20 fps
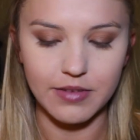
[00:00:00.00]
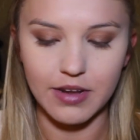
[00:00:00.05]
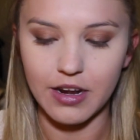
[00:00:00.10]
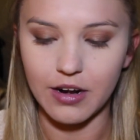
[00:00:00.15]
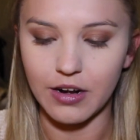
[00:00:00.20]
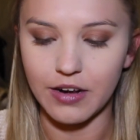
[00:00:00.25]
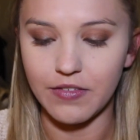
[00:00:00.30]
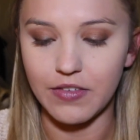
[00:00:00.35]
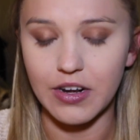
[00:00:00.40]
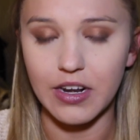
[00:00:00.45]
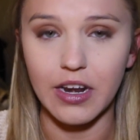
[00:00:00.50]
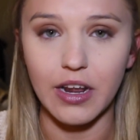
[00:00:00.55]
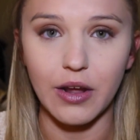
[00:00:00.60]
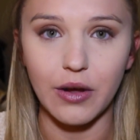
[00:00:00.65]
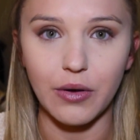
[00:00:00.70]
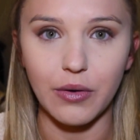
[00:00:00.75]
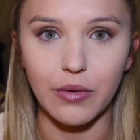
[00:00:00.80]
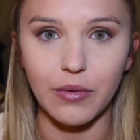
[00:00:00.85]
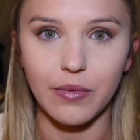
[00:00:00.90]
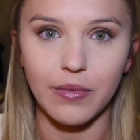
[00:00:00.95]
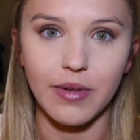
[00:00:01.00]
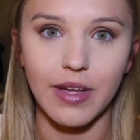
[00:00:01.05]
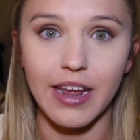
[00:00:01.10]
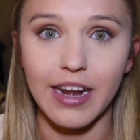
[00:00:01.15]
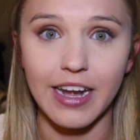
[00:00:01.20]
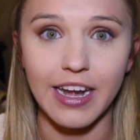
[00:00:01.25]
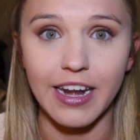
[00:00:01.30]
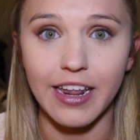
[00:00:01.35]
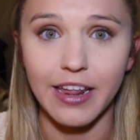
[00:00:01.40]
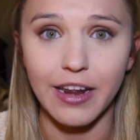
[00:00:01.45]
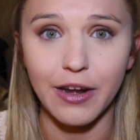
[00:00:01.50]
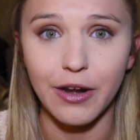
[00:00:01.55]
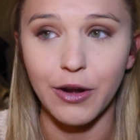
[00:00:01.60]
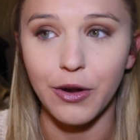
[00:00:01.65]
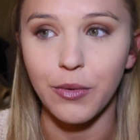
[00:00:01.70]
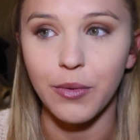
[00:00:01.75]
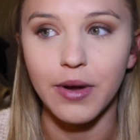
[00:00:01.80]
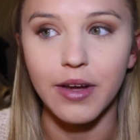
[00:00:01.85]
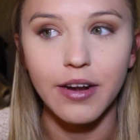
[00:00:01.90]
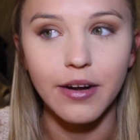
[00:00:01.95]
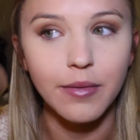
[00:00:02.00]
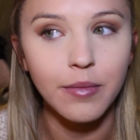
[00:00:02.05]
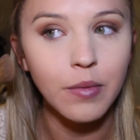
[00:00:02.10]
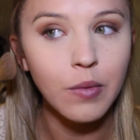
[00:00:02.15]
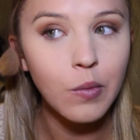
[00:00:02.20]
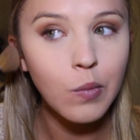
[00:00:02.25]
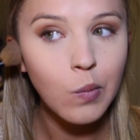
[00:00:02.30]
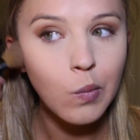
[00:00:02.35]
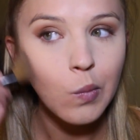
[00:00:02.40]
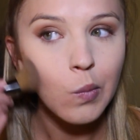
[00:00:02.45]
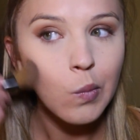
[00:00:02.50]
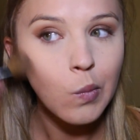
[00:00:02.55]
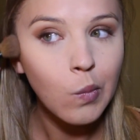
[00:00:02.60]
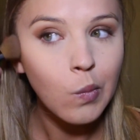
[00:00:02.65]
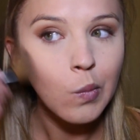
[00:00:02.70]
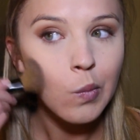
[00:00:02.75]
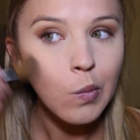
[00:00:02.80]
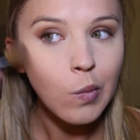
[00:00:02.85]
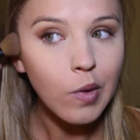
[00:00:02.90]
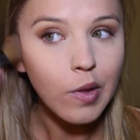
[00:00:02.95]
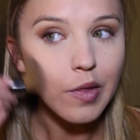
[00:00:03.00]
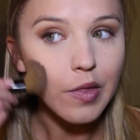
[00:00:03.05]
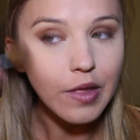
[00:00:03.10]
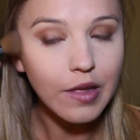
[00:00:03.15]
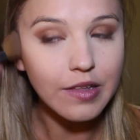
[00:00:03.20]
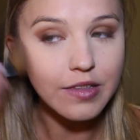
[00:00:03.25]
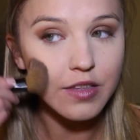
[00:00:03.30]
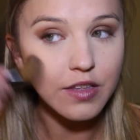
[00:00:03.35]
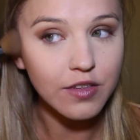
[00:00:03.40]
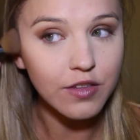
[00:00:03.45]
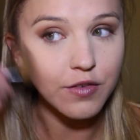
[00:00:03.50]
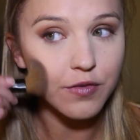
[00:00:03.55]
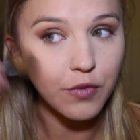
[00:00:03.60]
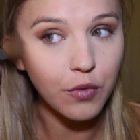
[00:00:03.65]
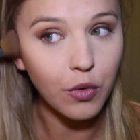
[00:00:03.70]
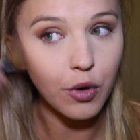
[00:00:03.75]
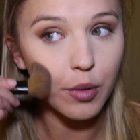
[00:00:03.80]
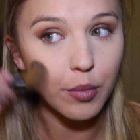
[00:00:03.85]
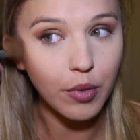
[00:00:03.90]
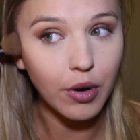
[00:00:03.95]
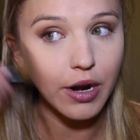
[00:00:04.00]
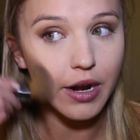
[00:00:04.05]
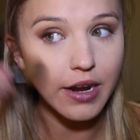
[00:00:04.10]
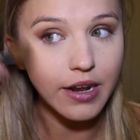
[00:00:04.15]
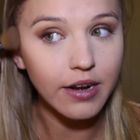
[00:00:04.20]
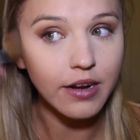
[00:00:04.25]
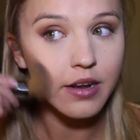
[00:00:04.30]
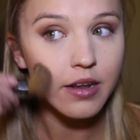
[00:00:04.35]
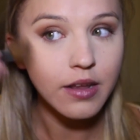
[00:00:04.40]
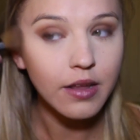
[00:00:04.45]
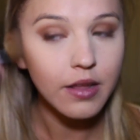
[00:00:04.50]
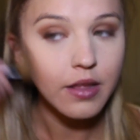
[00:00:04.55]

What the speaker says: I don't even know. I need to get a new one. I think it's a Sephora brand.